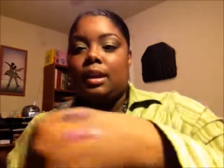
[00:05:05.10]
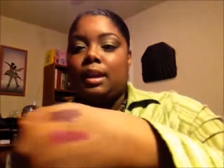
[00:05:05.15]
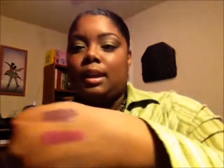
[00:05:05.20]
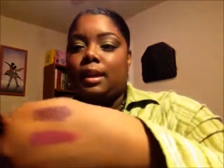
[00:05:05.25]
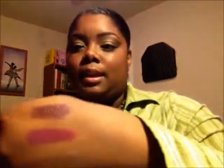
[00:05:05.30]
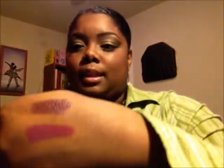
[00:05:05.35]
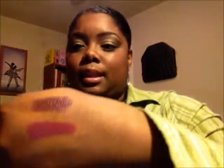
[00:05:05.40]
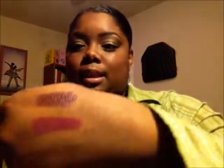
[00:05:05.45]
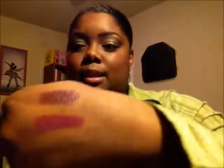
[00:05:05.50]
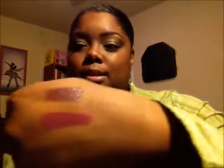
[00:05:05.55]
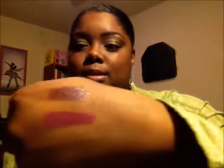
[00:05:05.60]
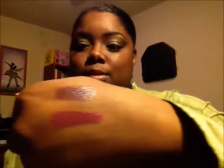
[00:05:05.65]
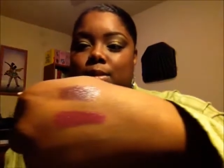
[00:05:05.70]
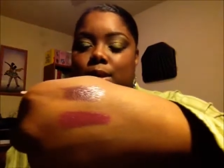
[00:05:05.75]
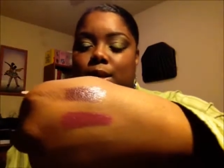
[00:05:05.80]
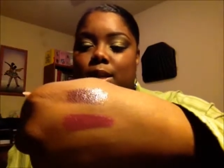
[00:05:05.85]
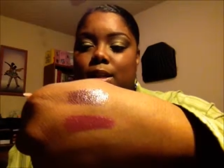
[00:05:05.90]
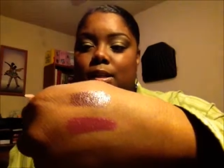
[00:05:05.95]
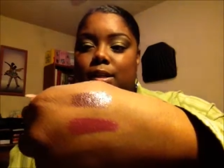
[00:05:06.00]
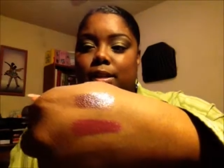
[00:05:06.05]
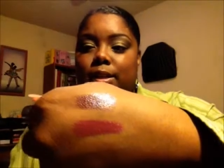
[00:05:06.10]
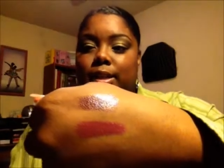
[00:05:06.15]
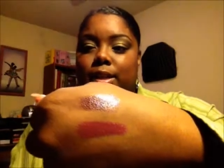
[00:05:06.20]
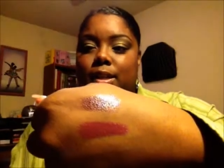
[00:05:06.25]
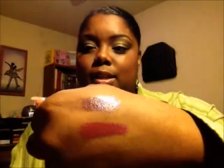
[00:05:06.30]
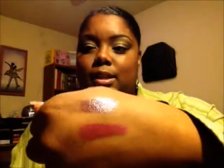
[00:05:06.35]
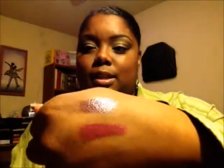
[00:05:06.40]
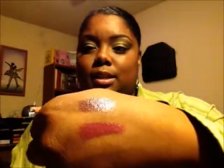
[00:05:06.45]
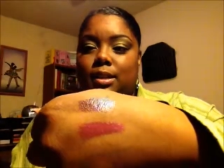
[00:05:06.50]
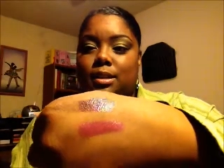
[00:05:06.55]
And that's the color
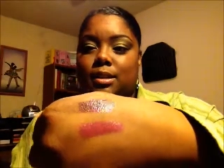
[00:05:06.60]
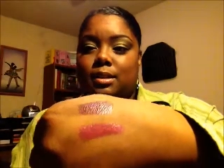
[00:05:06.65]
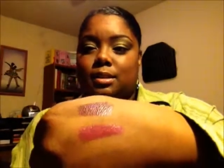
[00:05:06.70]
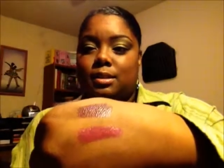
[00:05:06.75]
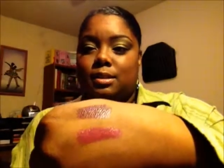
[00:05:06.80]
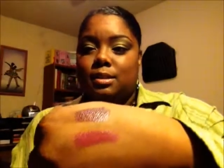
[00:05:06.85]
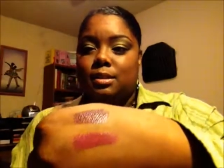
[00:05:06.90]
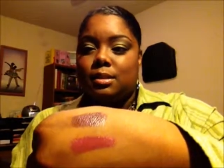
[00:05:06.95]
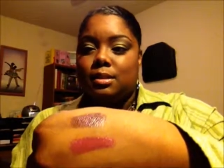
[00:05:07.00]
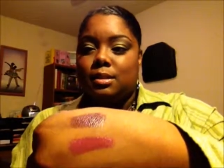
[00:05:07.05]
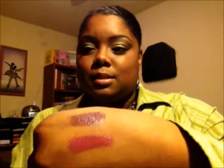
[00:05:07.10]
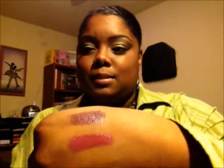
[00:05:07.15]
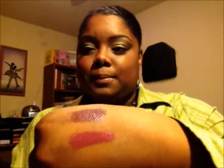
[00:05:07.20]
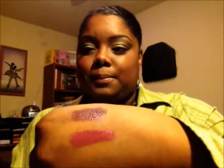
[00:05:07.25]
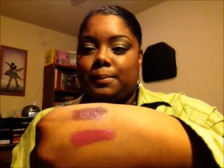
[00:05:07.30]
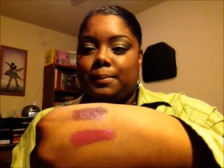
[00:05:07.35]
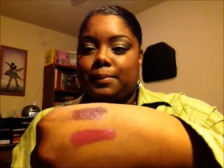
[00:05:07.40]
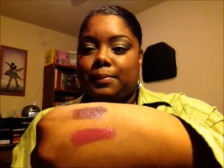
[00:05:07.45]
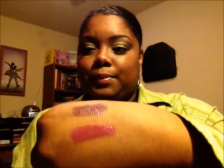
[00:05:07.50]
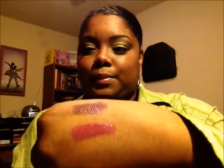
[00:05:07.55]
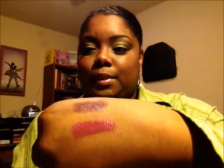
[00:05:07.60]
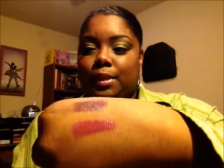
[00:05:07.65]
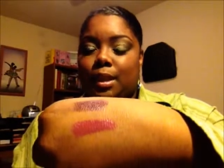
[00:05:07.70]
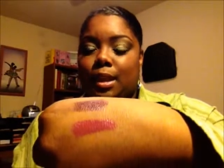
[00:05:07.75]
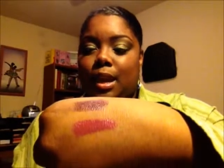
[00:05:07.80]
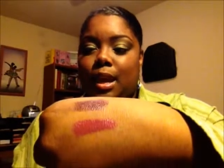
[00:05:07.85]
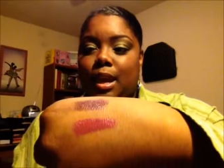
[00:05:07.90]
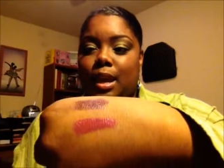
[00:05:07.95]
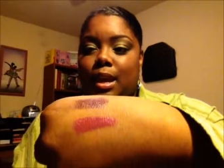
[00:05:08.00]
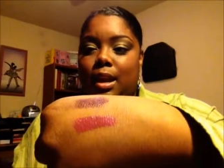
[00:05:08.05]
it is.
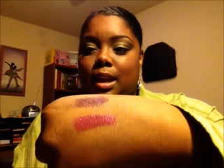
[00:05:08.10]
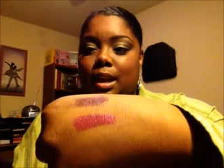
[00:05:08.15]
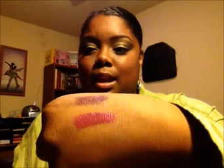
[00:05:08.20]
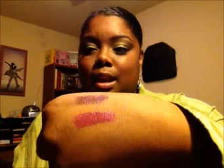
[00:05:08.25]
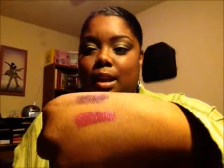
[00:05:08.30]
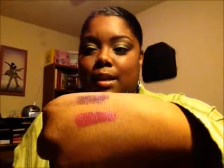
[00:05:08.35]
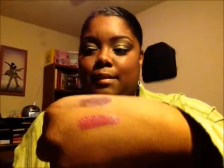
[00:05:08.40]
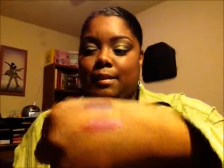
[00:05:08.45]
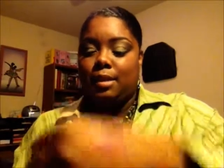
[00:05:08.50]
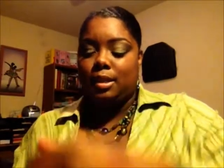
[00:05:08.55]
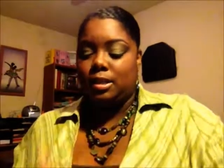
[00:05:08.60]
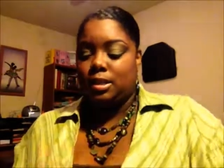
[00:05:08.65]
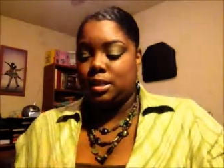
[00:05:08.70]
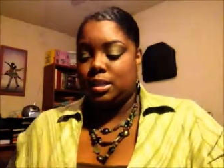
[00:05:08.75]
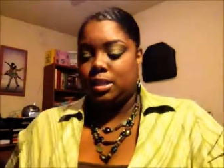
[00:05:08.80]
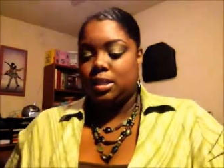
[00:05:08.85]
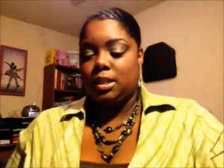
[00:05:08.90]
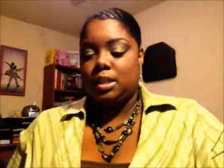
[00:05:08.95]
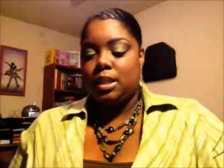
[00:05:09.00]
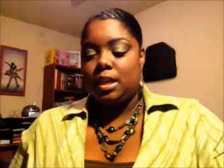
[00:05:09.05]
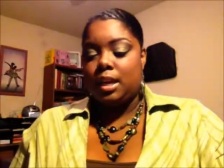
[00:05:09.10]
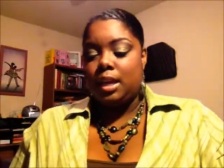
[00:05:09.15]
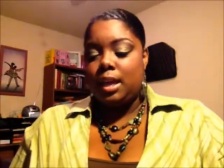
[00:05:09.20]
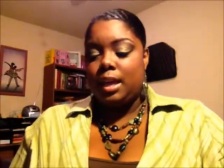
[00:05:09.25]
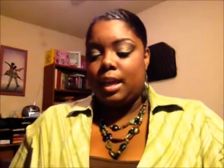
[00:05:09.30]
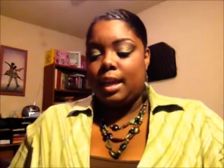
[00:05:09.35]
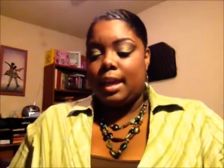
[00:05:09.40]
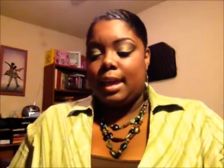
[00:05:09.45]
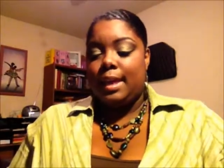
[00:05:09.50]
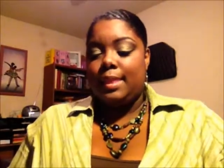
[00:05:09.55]
I love it.
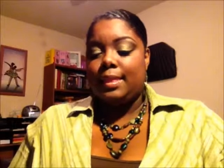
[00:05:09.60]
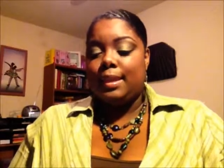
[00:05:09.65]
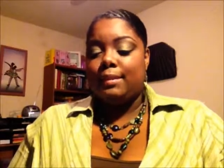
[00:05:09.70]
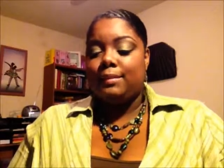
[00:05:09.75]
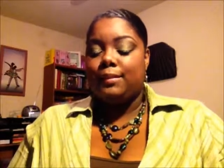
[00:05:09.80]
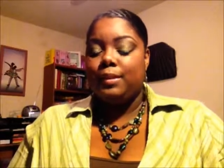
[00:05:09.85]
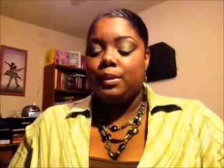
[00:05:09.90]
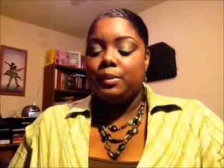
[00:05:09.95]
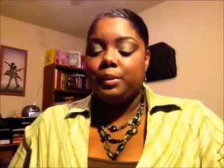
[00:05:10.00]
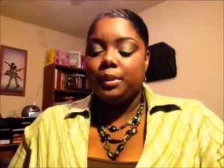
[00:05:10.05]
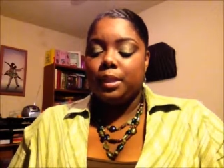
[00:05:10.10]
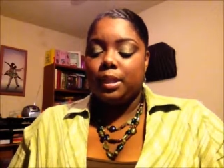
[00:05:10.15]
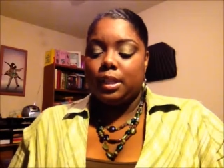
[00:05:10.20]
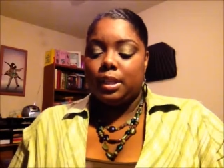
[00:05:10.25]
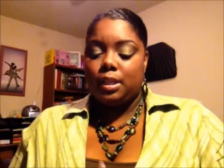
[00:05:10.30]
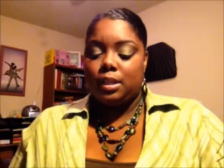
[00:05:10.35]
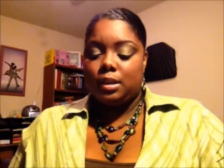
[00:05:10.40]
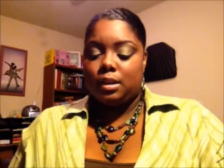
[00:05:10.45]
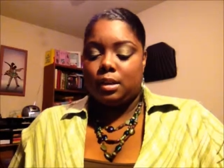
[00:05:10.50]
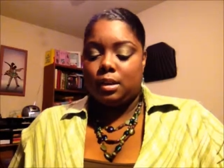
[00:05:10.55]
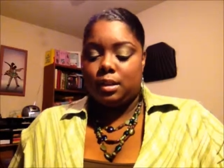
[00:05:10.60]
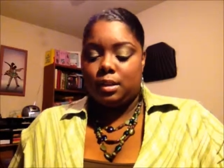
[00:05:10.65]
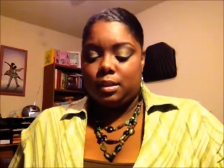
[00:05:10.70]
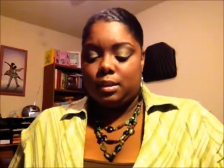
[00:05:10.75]
And they feel really good on.